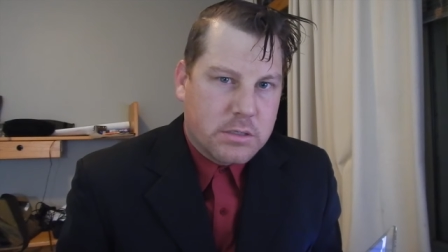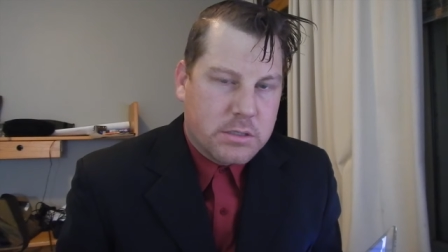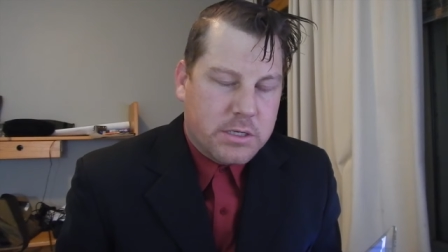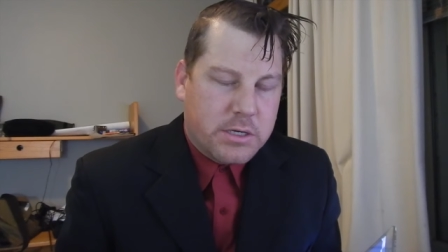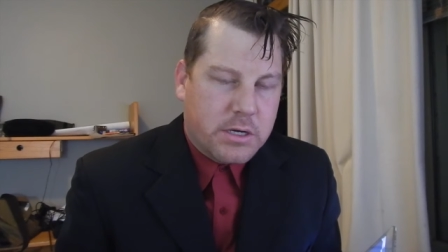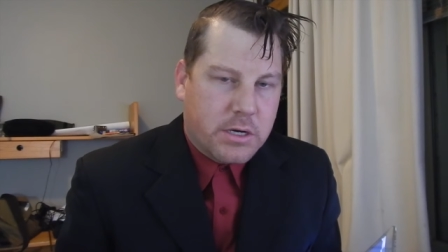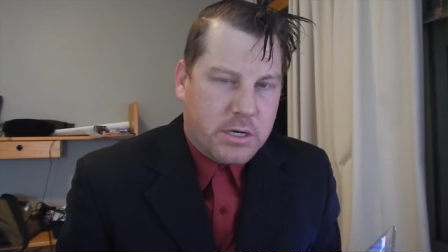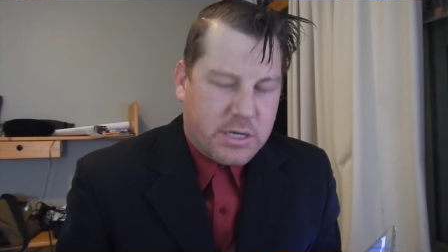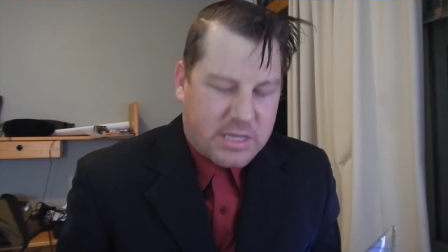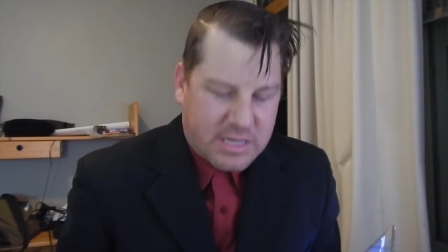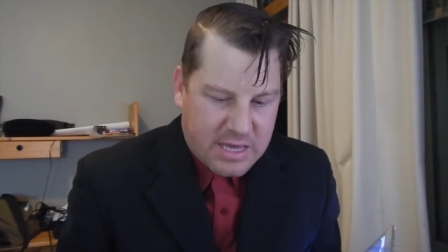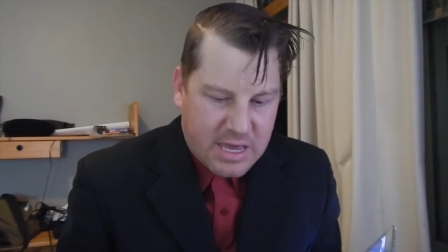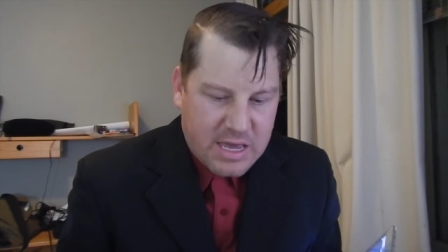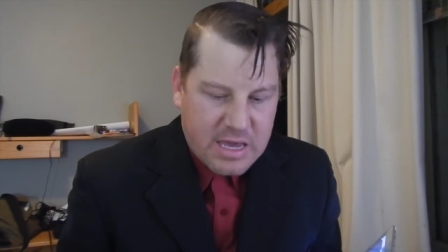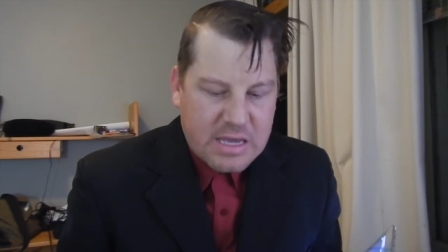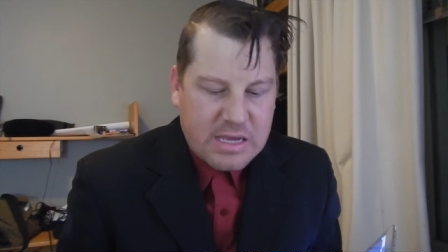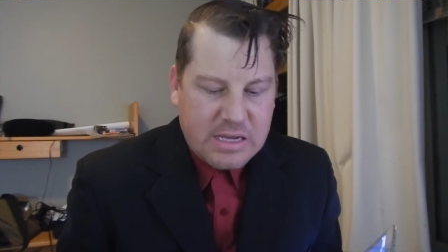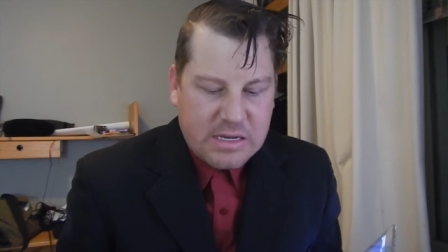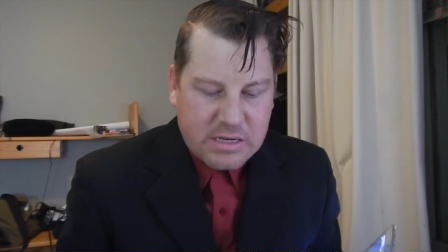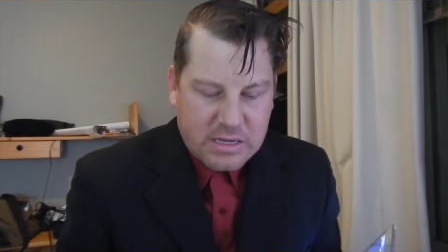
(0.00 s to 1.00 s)
You know,
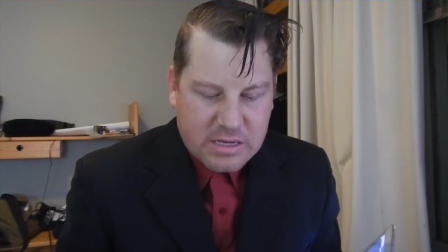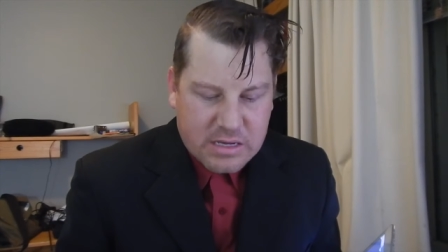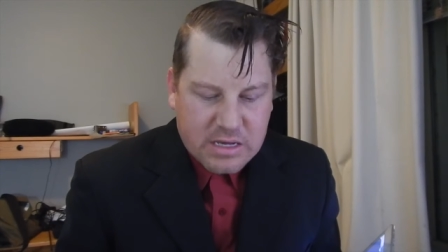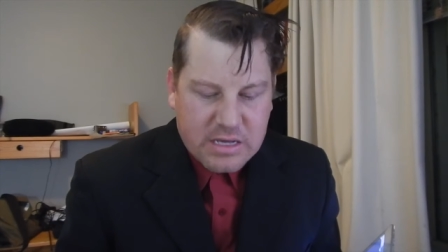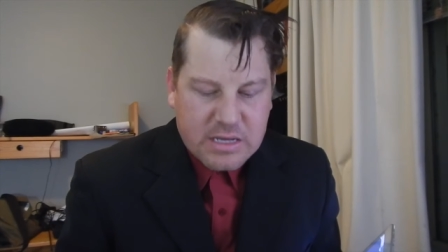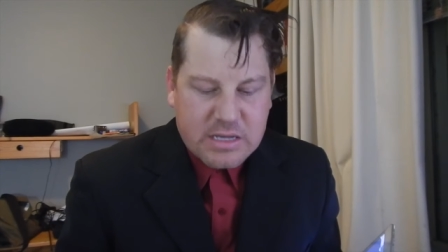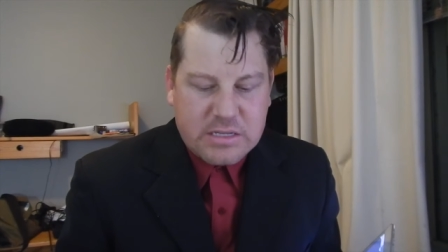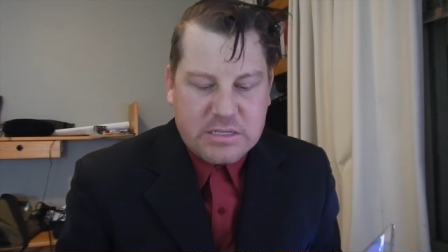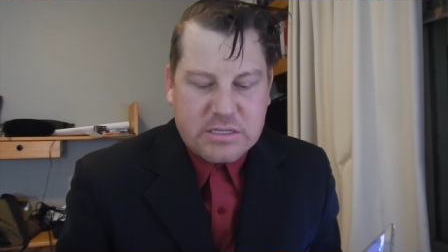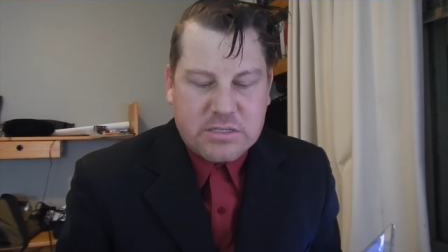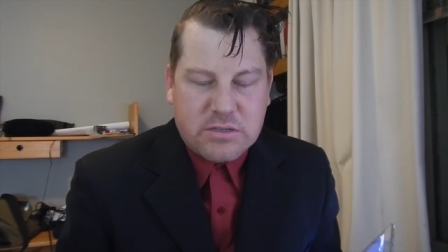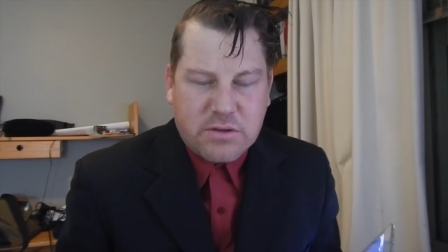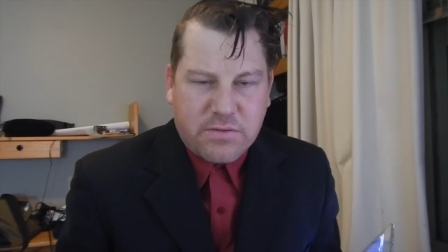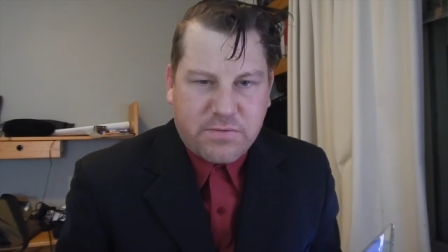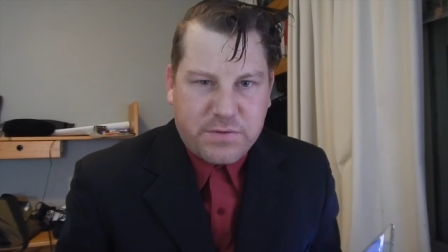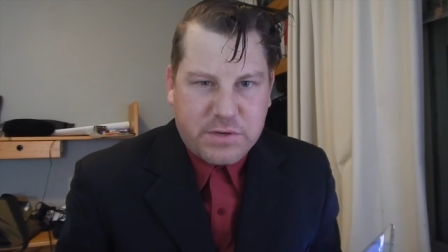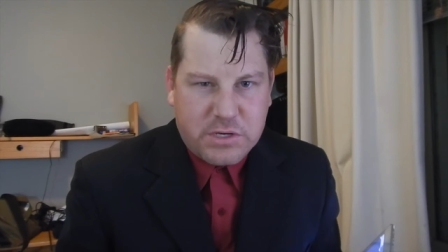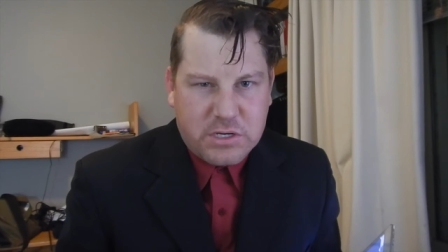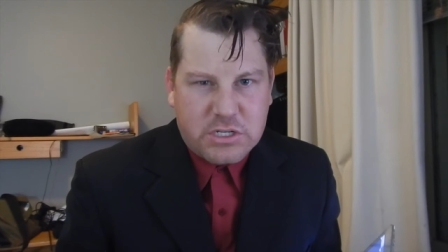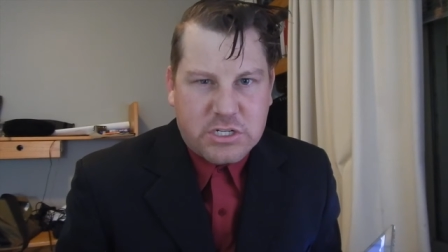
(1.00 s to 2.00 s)
keen is the
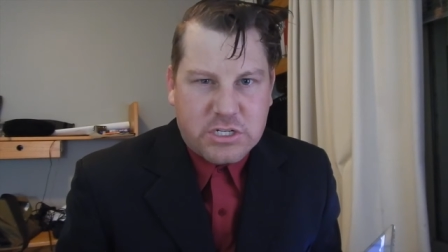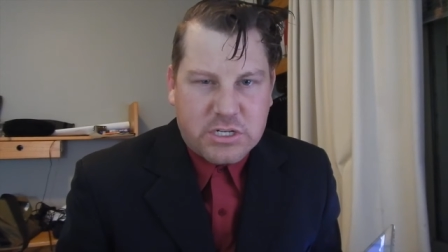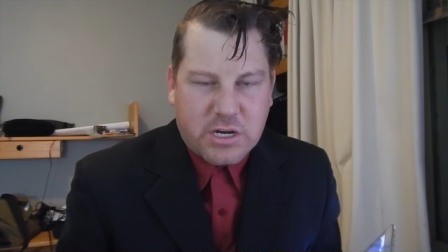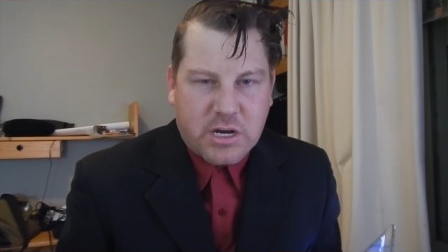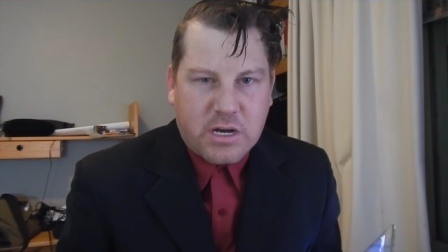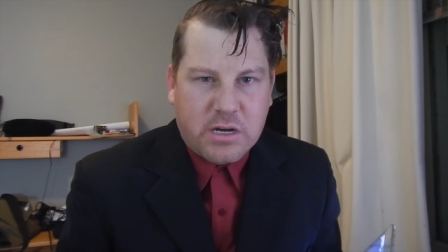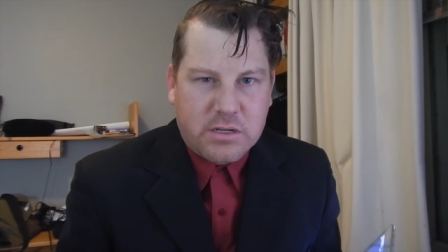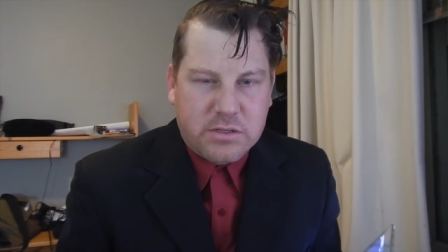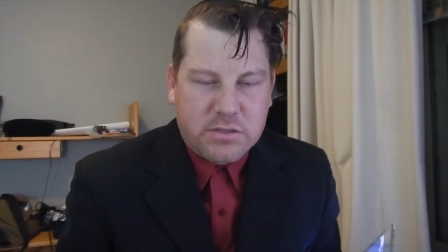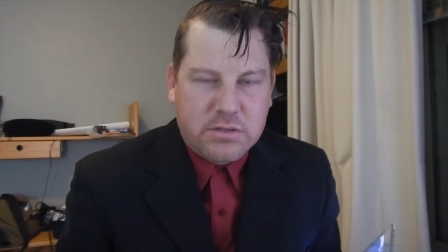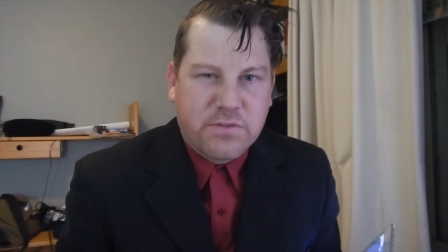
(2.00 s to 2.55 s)
future.